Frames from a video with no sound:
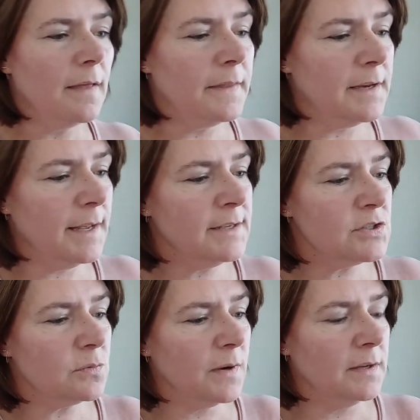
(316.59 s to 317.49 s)
The
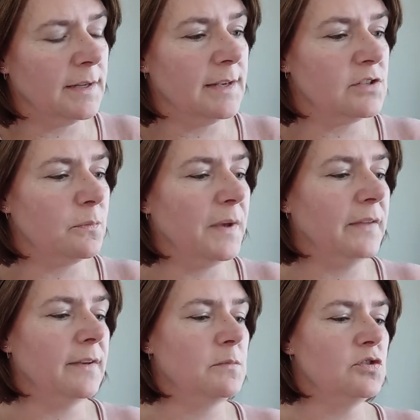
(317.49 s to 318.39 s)
next one is
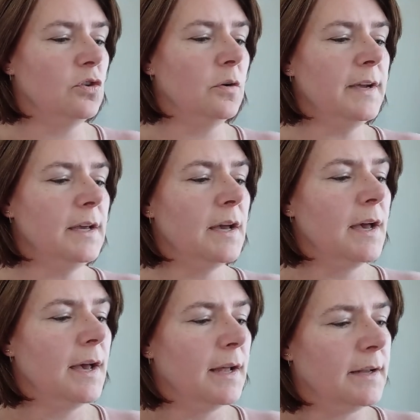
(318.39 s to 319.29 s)
Bedtime Story.
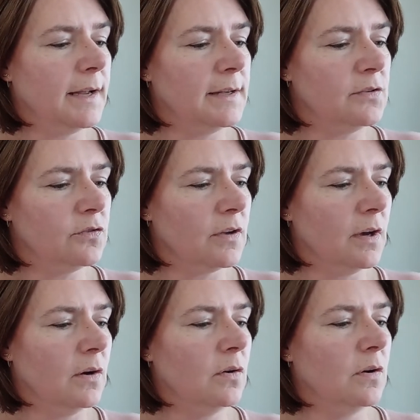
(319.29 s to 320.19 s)
That is
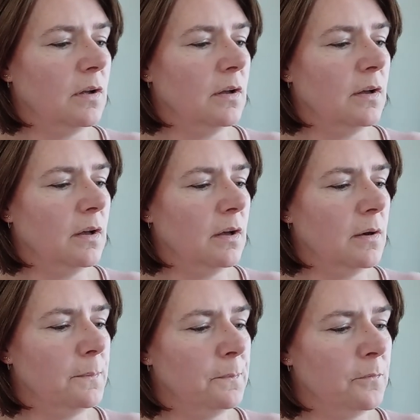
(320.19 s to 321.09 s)

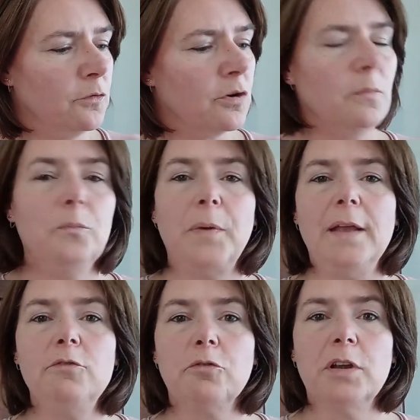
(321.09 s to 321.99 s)
from
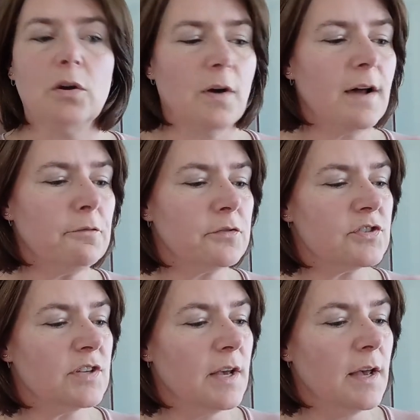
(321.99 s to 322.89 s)
Pain Free
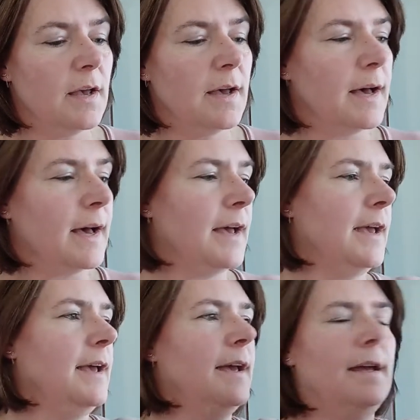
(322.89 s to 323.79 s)
Crafts.
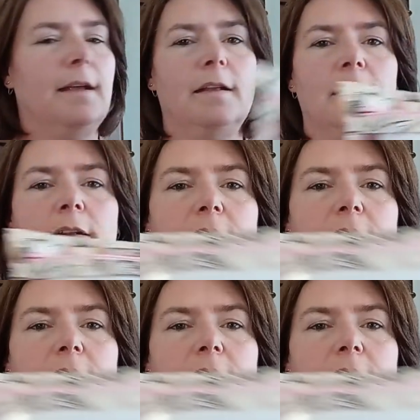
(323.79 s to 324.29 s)
And